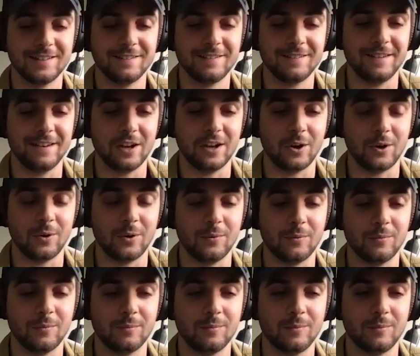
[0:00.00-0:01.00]
you know,
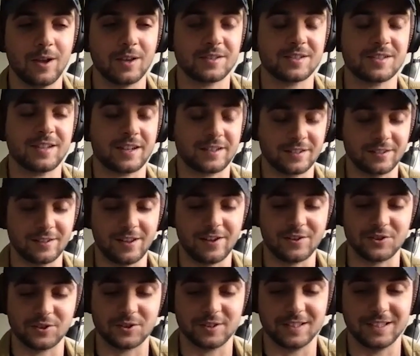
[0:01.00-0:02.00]
us
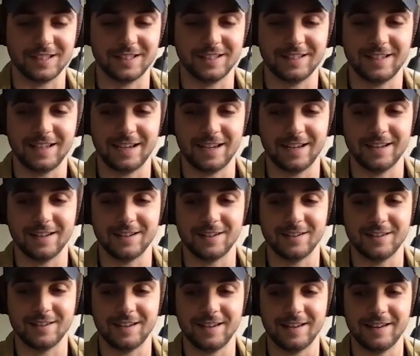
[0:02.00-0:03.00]
technologically, and
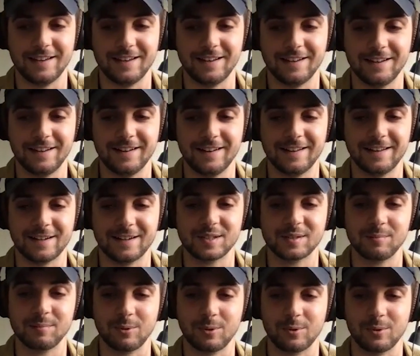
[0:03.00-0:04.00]
it
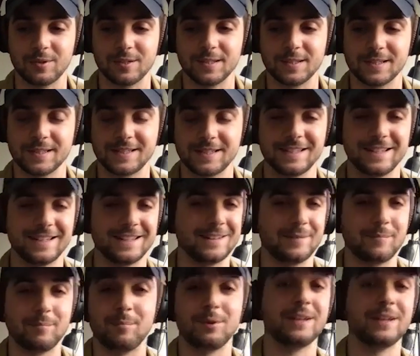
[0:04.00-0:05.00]
explores it
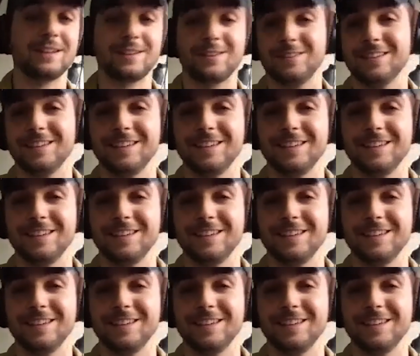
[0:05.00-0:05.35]
politically.